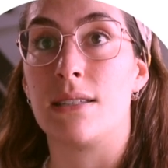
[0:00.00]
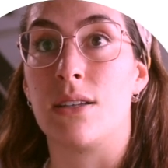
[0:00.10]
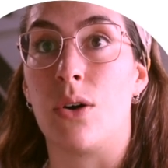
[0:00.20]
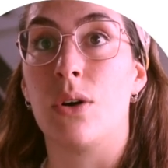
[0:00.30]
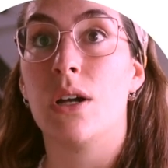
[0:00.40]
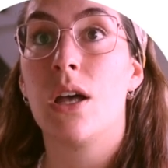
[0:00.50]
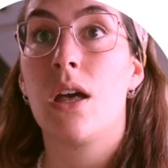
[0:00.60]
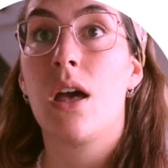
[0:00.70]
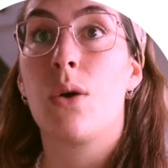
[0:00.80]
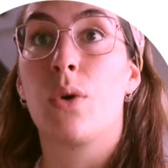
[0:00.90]
So
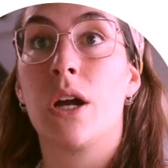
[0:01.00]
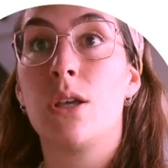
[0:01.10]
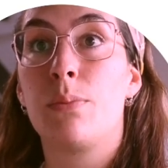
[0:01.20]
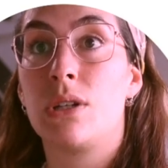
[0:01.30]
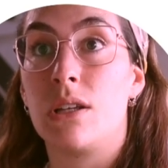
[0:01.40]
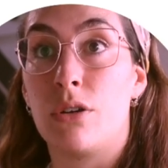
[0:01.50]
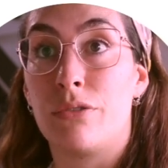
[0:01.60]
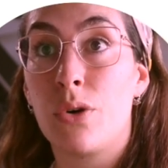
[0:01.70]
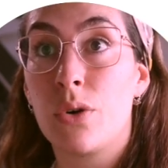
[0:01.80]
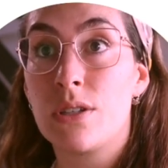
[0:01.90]
where are you putting your
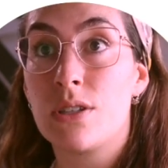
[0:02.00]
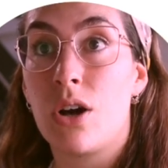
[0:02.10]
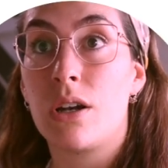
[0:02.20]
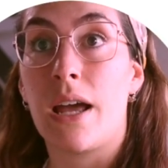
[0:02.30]
focus on